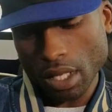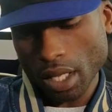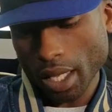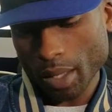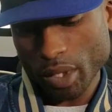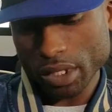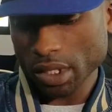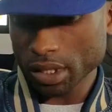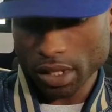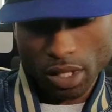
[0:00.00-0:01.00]
I got my son
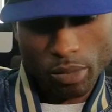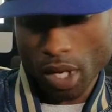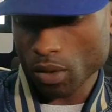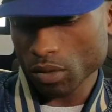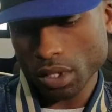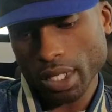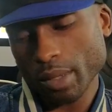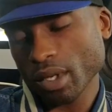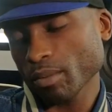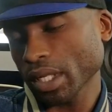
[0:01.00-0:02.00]
to think about. I got
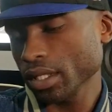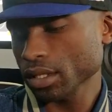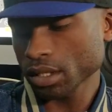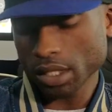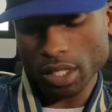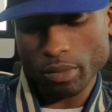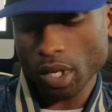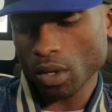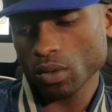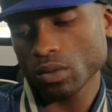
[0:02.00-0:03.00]
my niggas to think
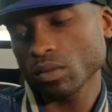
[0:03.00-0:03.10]
about.